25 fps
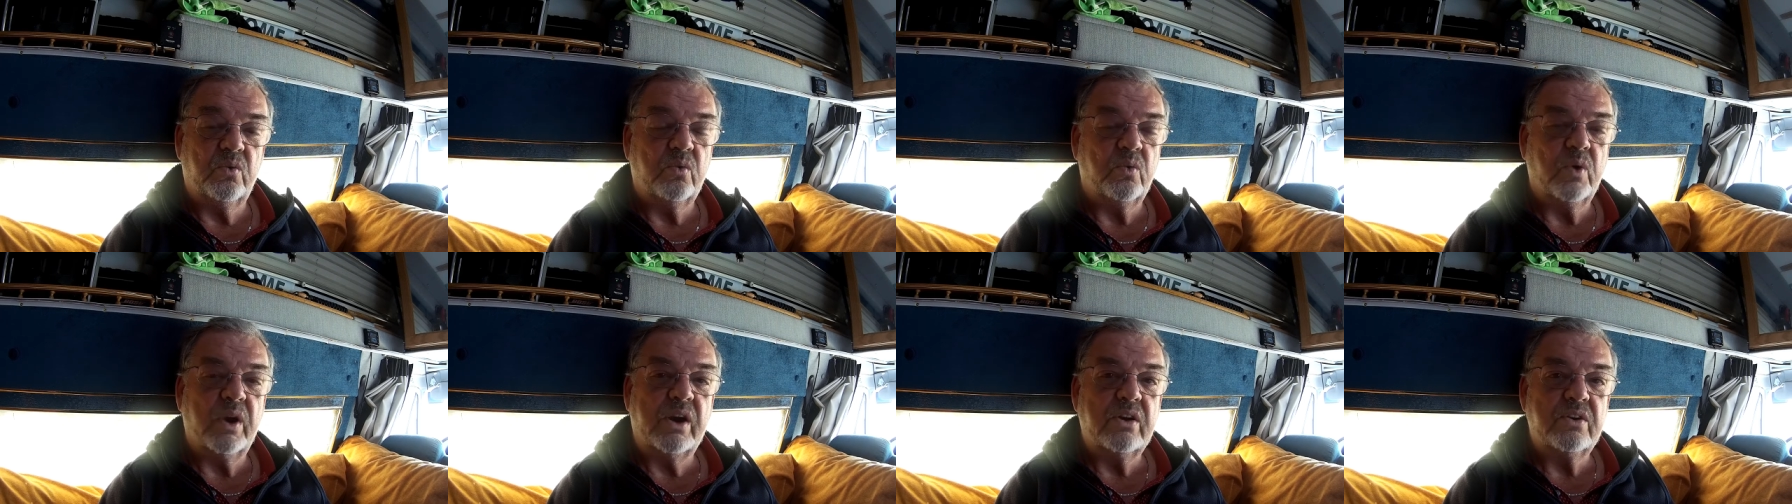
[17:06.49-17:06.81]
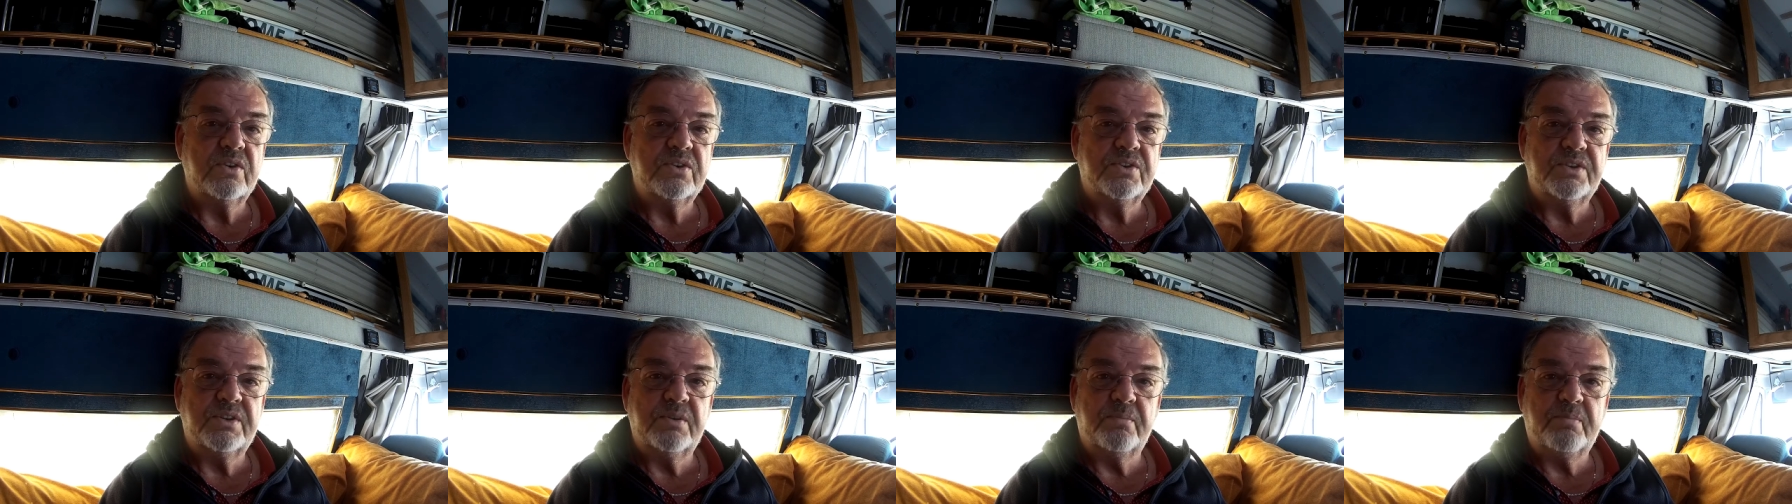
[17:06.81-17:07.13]

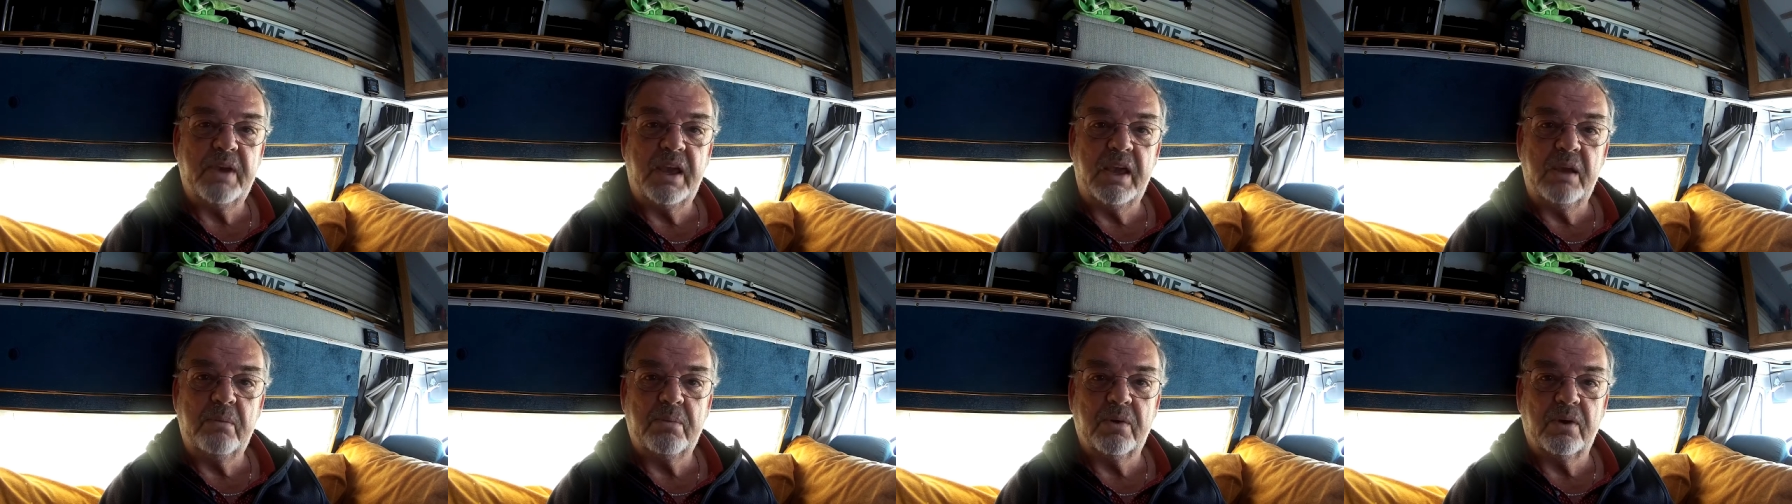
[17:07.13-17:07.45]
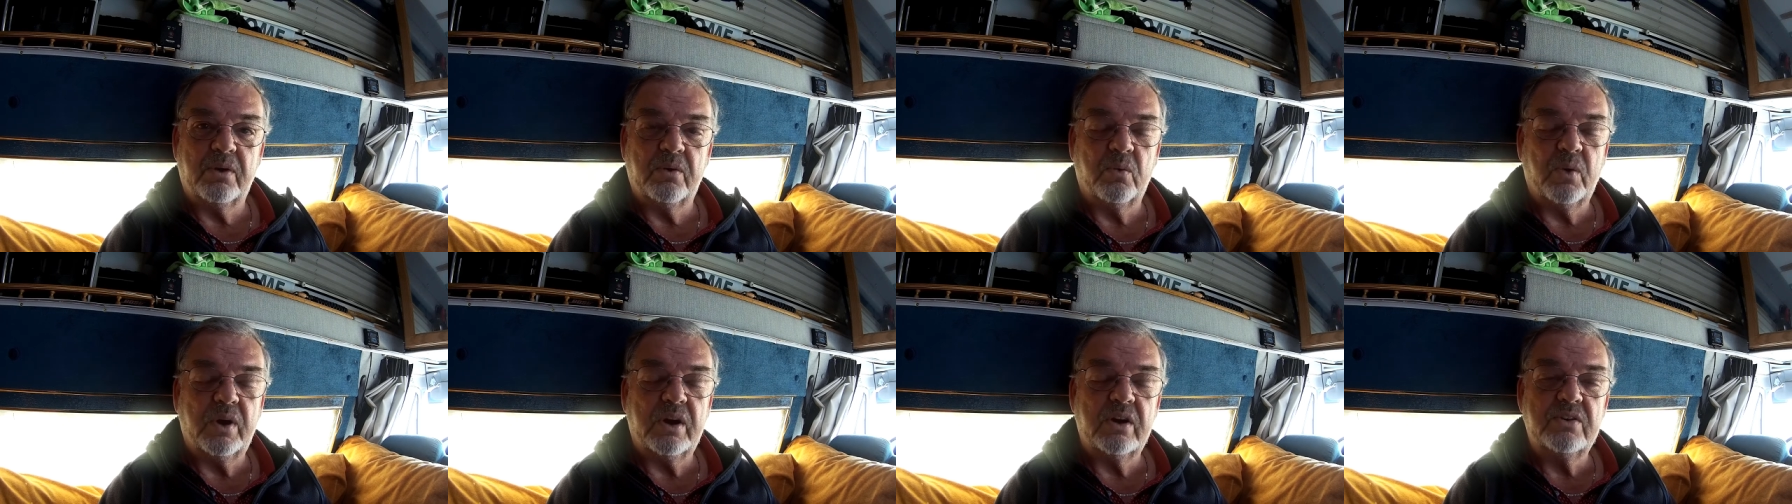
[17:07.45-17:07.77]
where's the
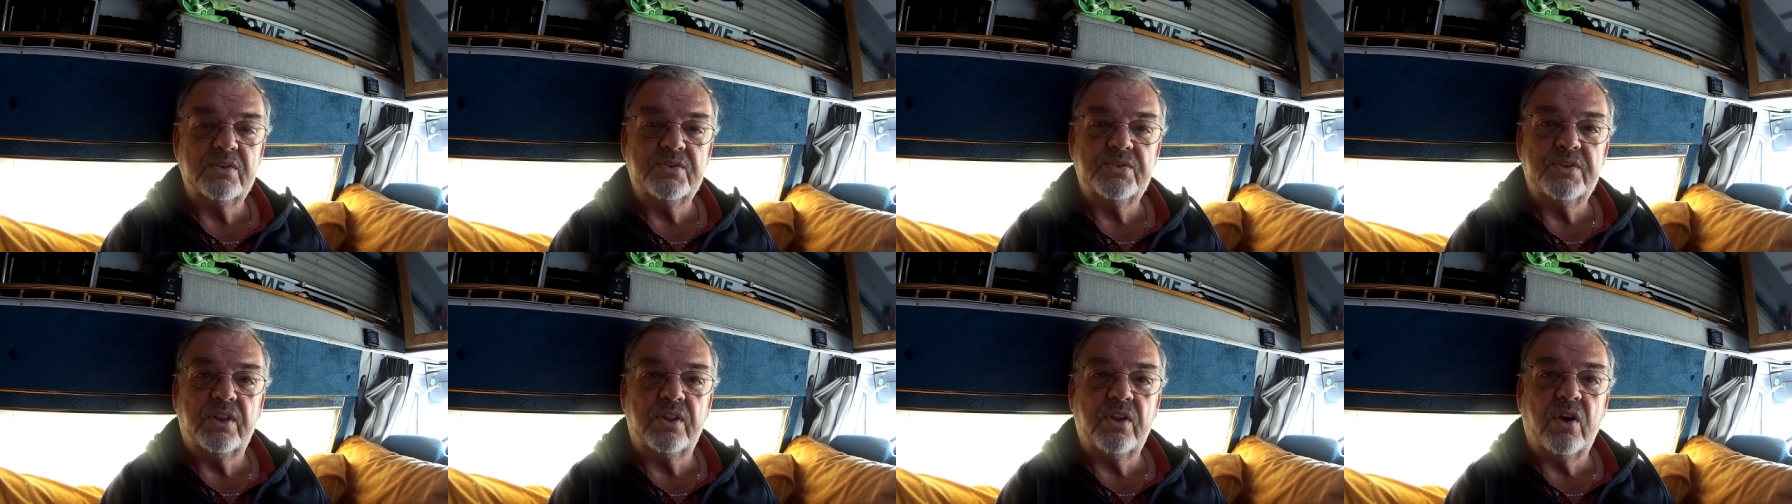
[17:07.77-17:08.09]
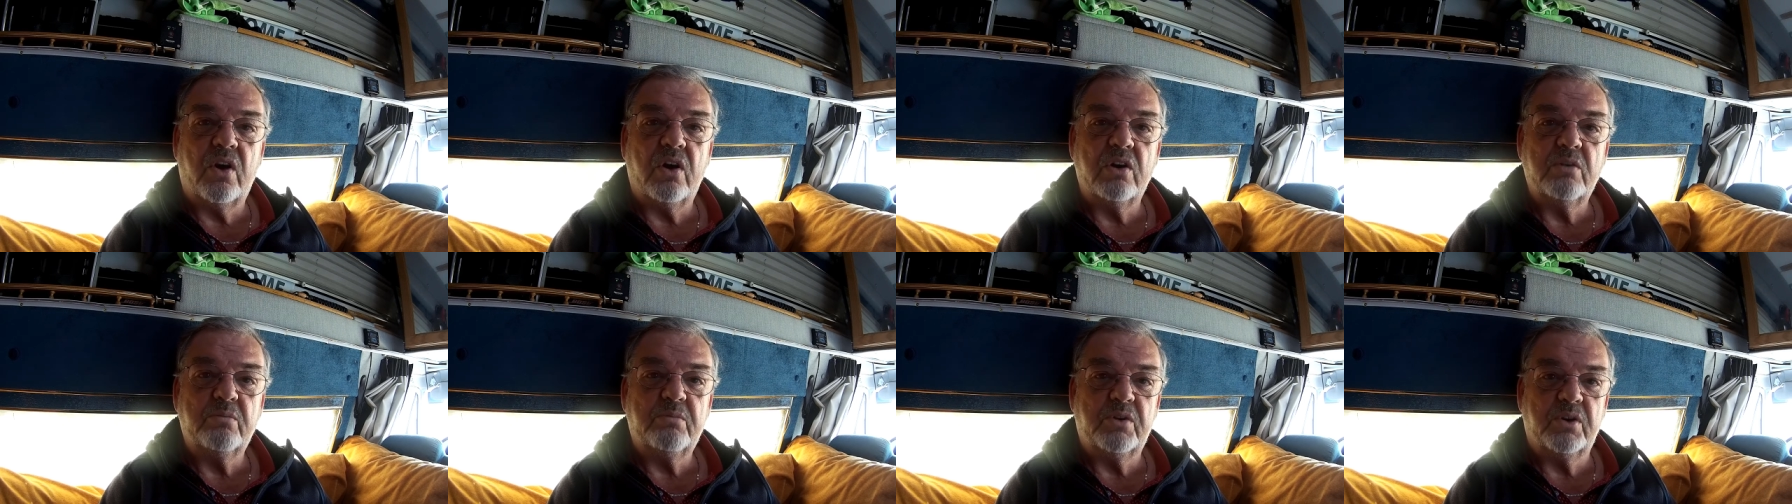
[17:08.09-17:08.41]
paper? Where's the
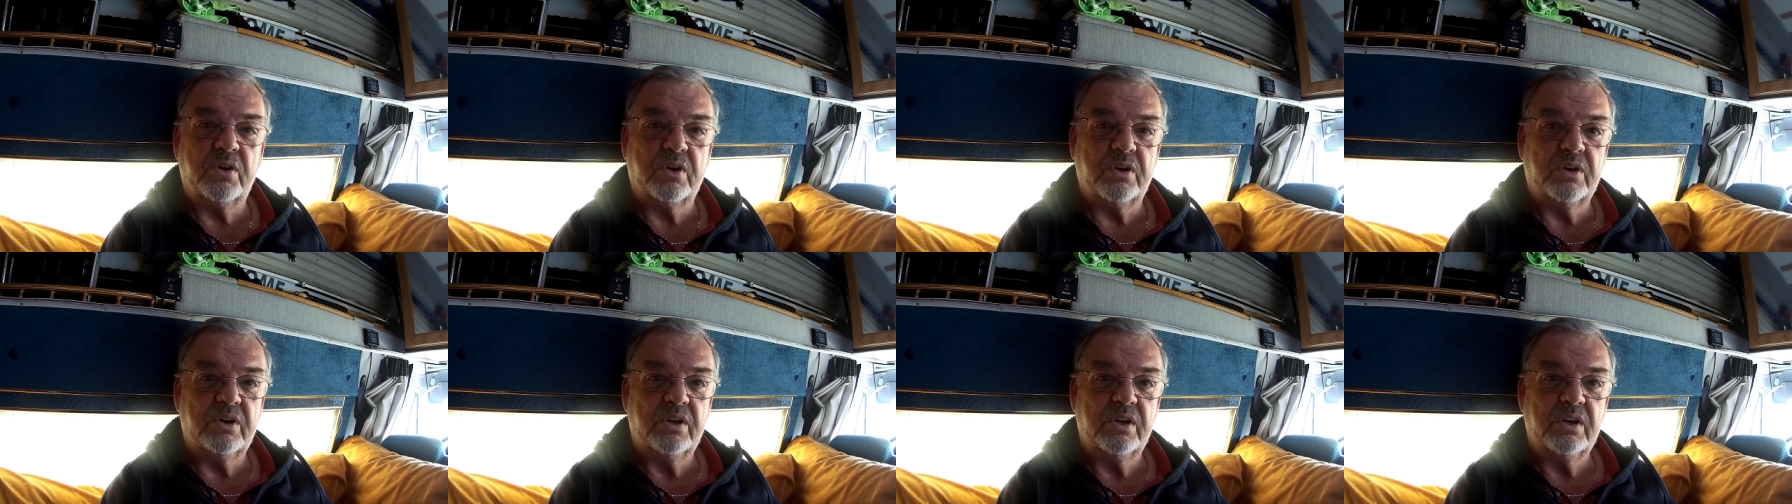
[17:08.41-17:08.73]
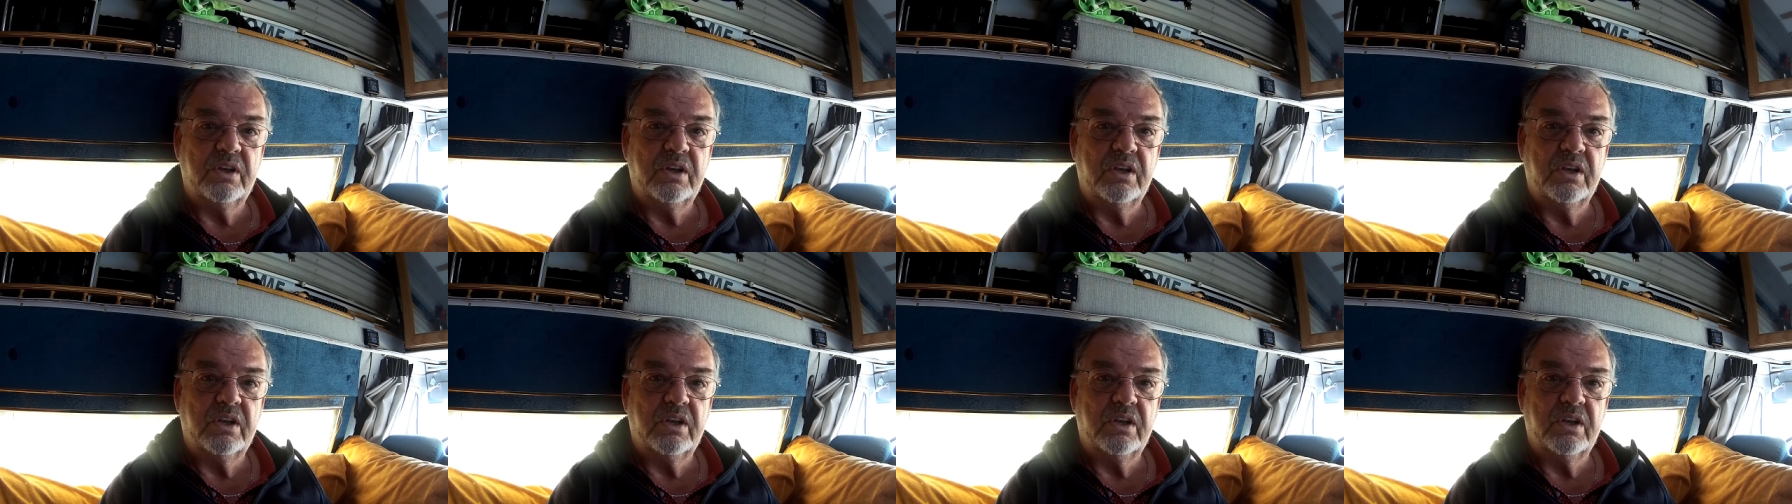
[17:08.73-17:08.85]
logbook?